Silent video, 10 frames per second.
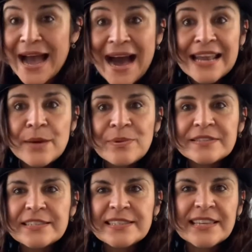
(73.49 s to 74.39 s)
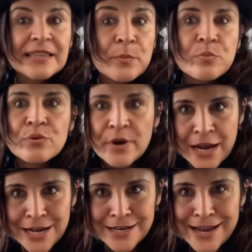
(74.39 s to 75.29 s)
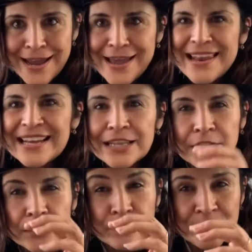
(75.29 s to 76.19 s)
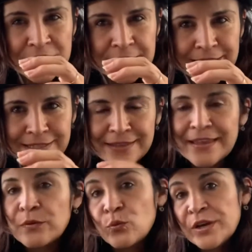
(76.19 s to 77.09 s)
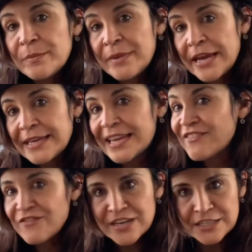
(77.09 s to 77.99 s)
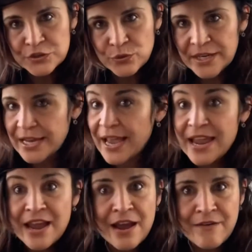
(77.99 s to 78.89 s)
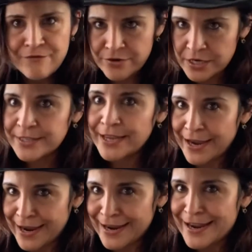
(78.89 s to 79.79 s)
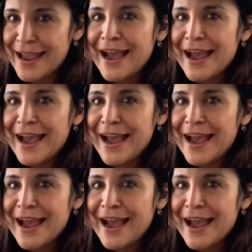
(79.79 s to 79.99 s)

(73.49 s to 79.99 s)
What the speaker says: Arepas is like the bread, like a little biscuit that we make in Venezuela every day.